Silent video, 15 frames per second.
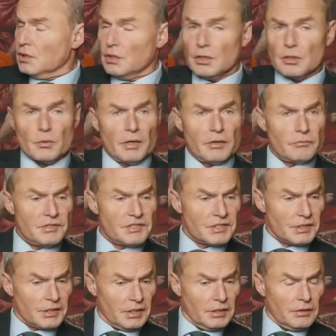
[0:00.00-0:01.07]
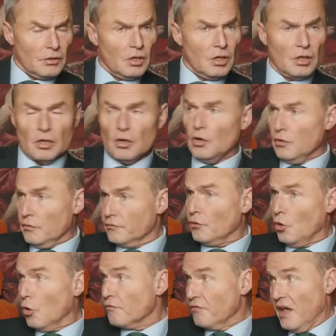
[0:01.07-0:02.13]
uh, quite recently Uh, of
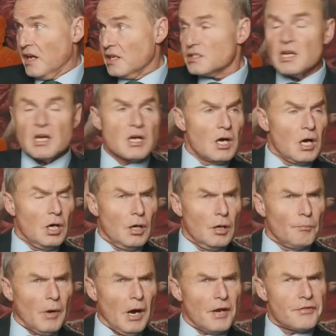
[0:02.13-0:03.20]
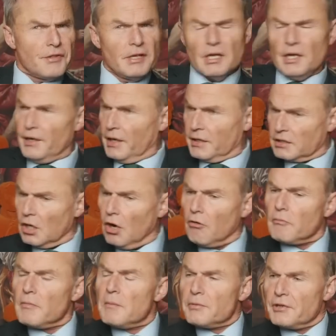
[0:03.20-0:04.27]
of that, mm. um, I think, and I can't
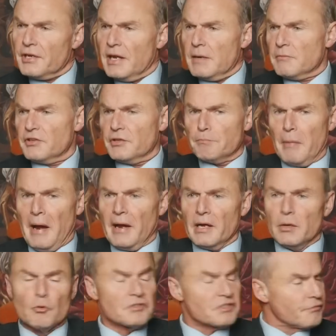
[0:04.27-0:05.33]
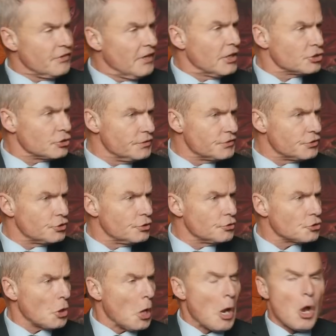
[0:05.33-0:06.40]
remember the name of the bank. It was a financial
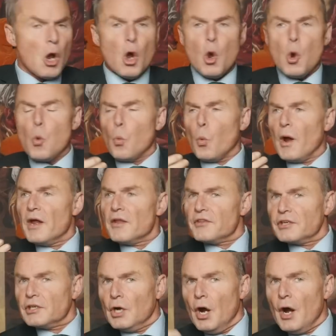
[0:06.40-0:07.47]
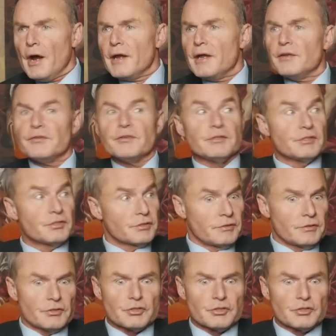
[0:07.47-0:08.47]
institution, where the guy, the the